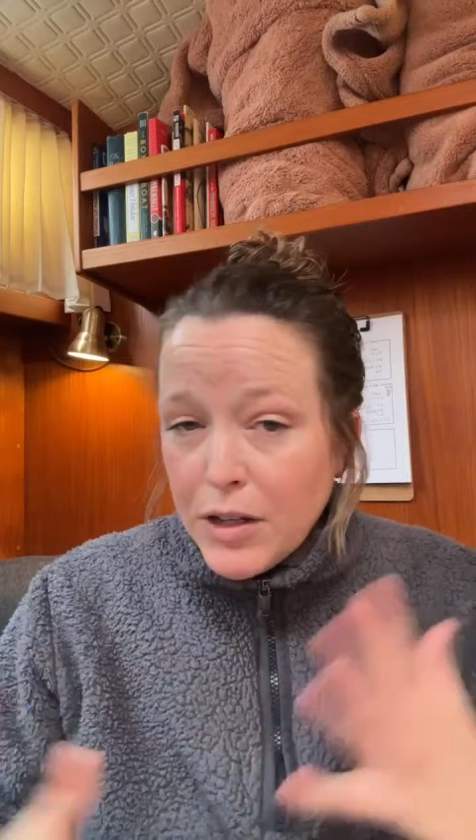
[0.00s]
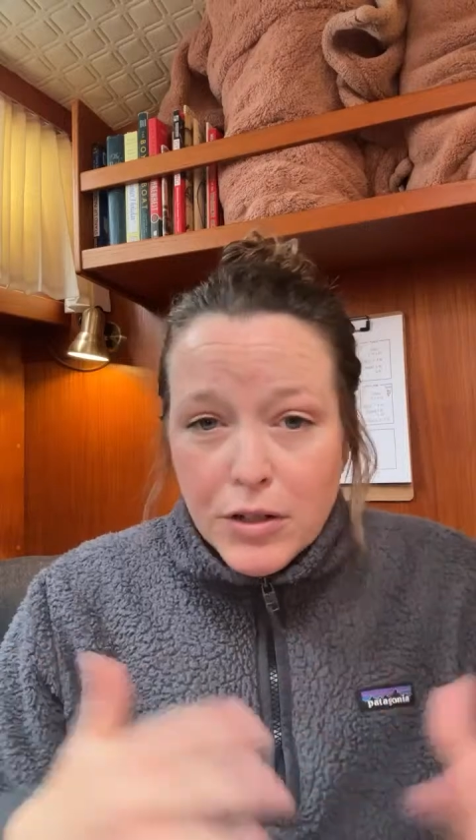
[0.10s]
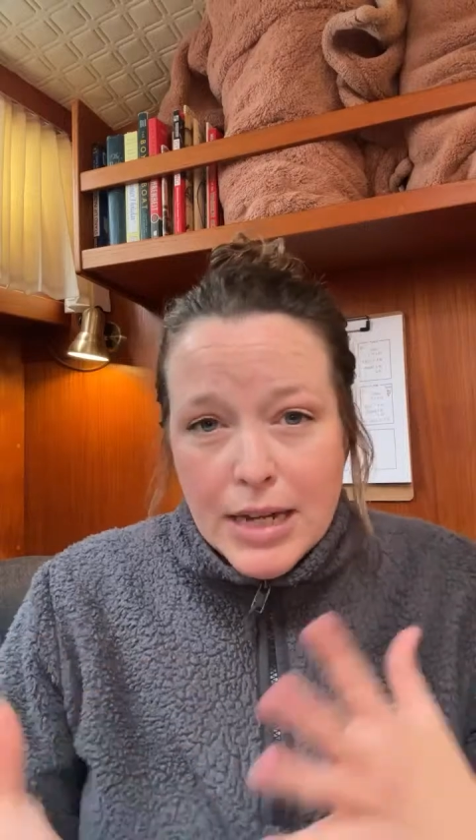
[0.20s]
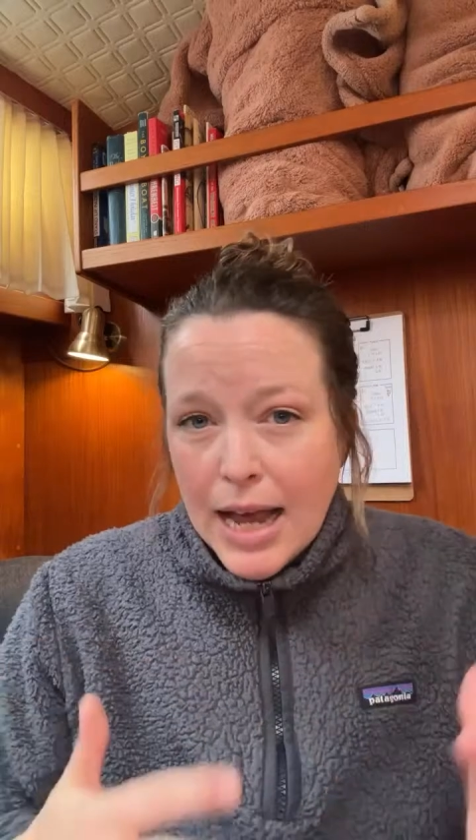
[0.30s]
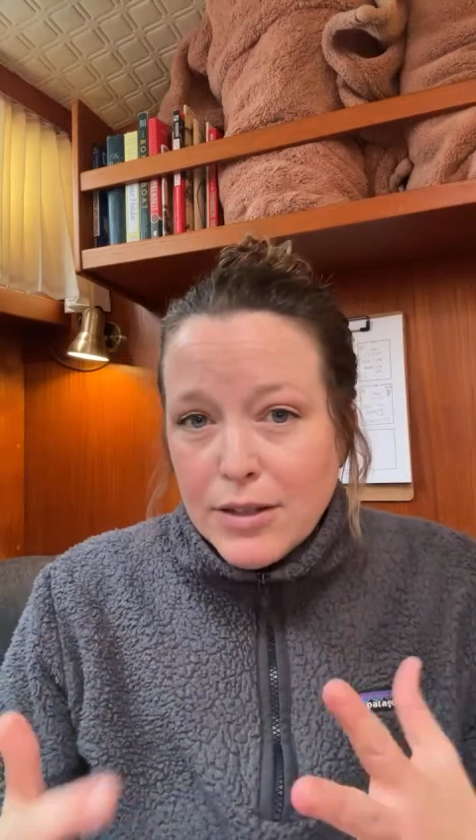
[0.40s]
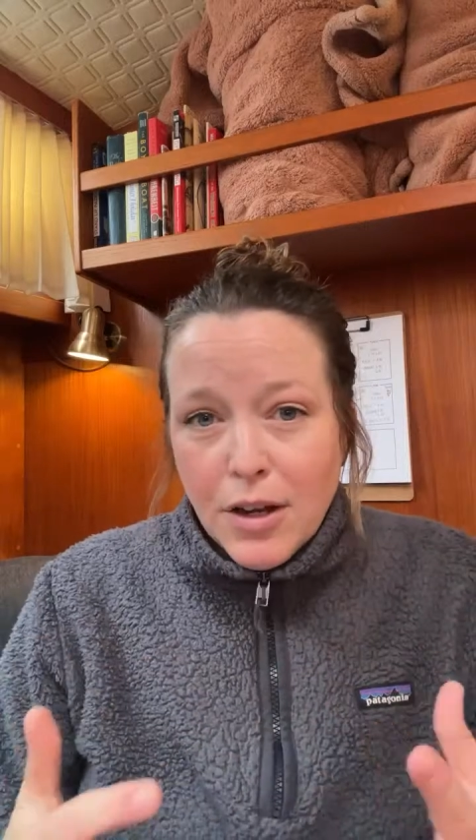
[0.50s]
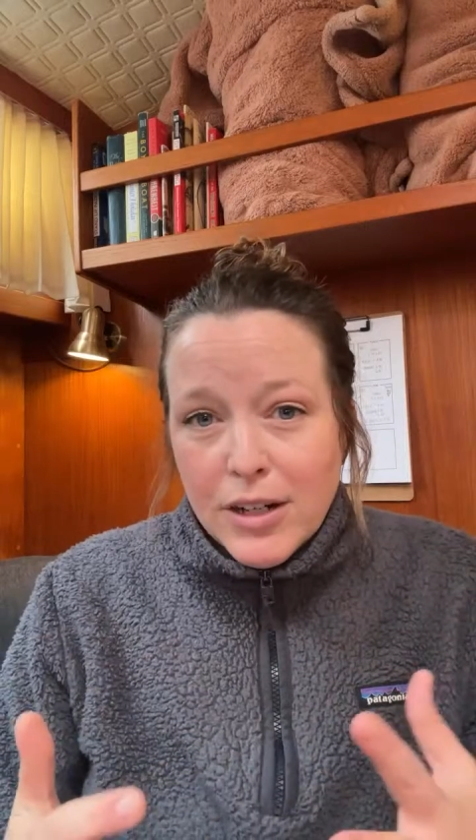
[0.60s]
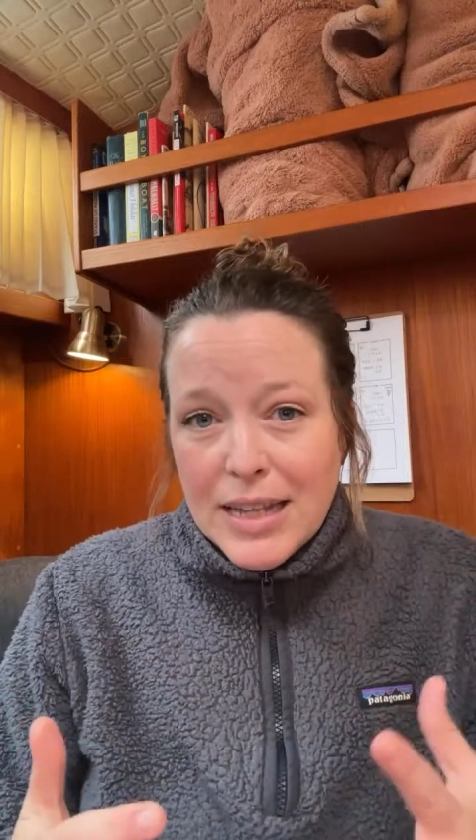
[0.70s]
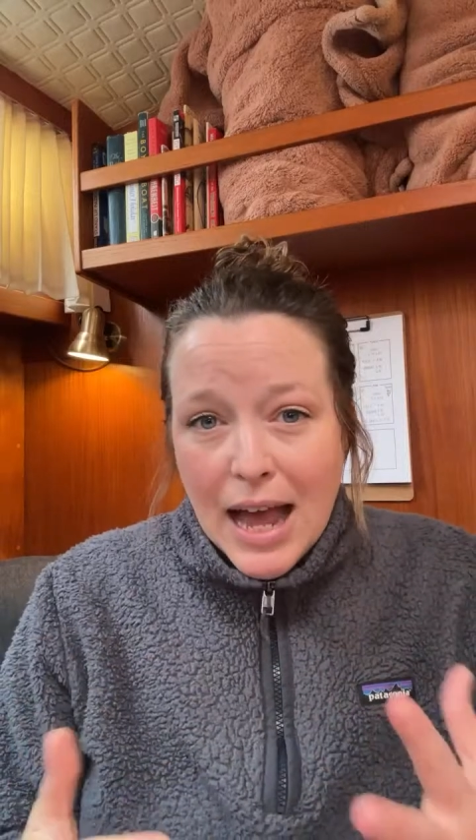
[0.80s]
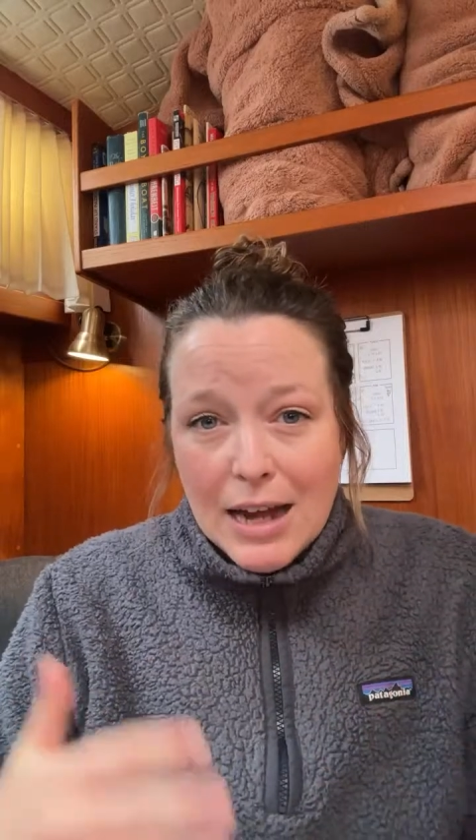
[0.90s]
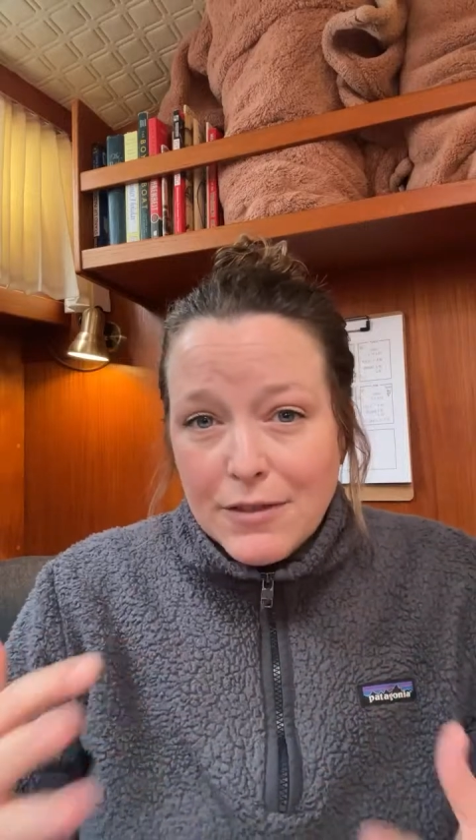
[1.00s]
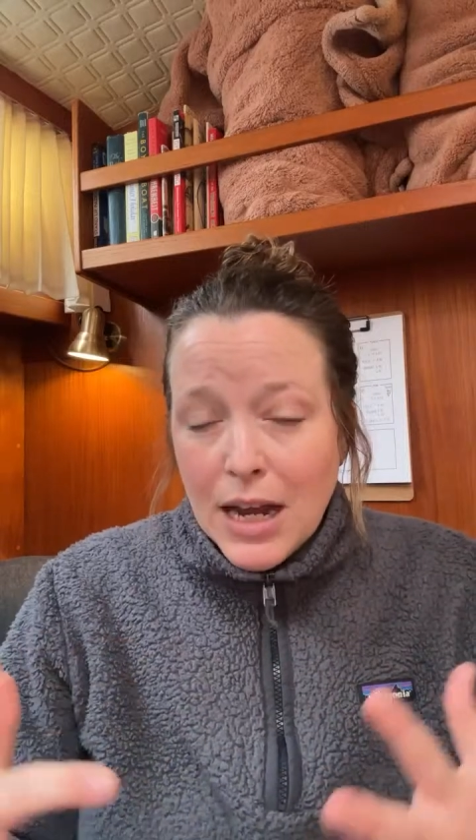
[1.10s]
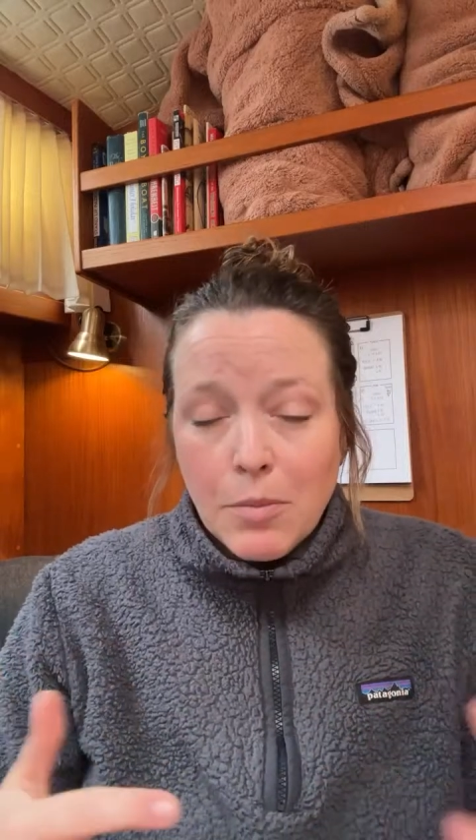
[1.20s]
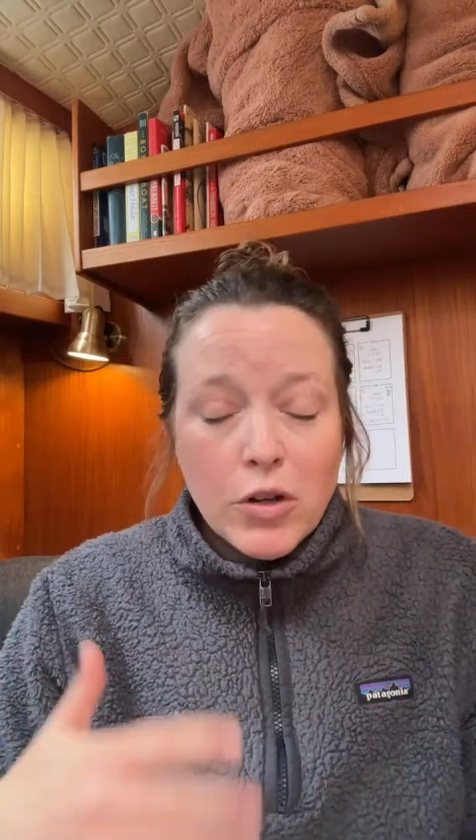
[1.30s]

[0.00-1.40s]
your task cards ahead of time